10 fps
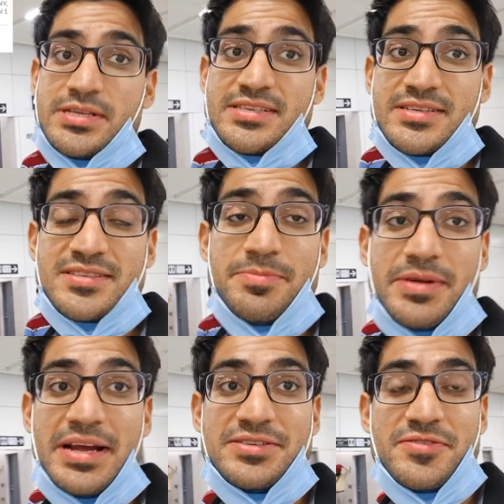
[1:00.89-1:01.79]
this is the
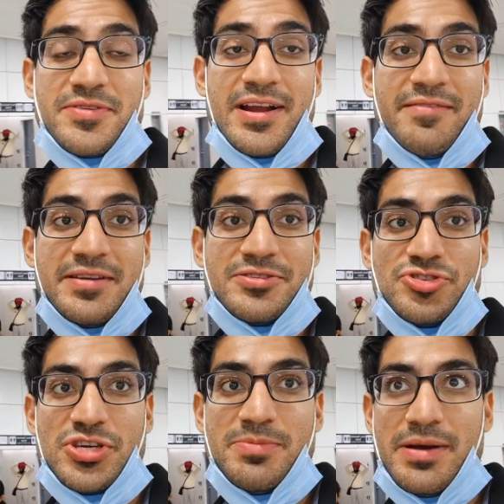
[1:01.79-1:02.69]
price of
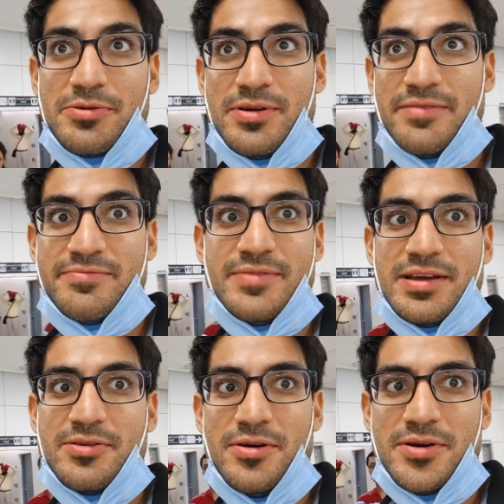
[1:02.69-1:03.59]
traveling cheap I could have
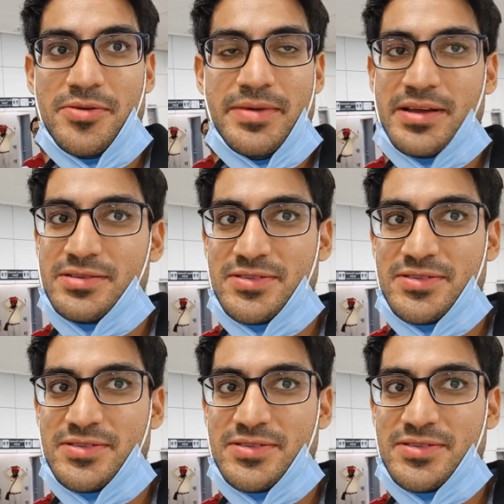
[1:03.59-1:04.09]
like gone to America